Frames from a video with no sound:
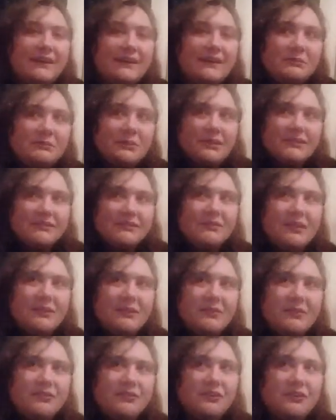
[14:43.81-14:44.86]
because when I was
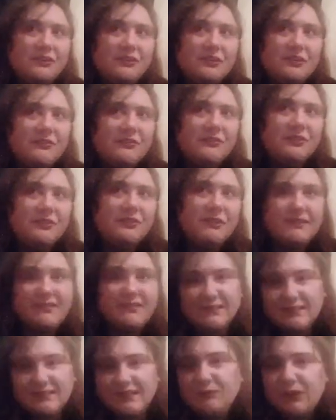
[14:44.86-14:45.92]
told at 15,
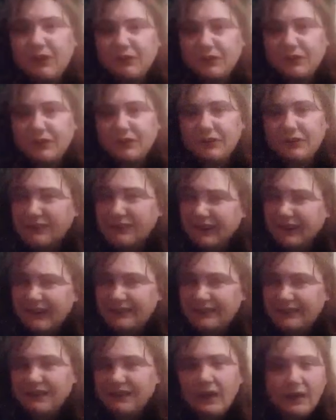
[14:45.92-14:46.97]
16 that I couldn't have kids,
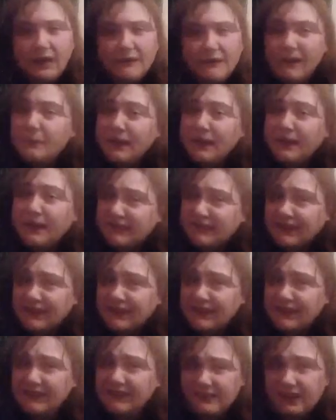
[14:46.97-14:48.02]
that makes it
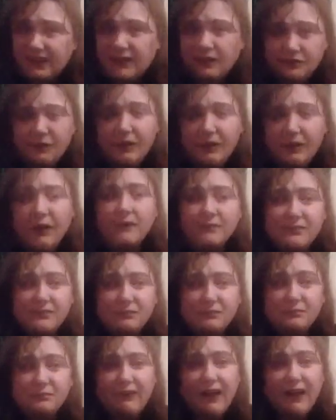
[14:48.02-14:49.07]
easier as well,
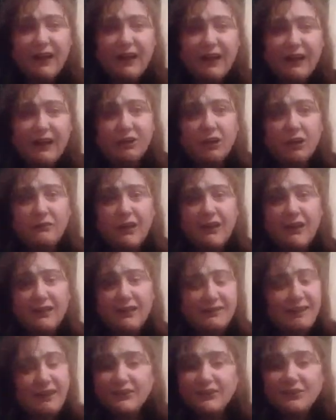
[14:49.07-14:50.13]
that I've got that,
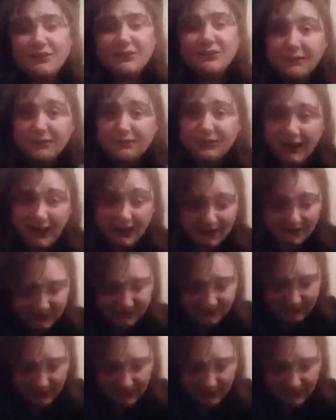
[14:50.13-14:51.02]
I don't have that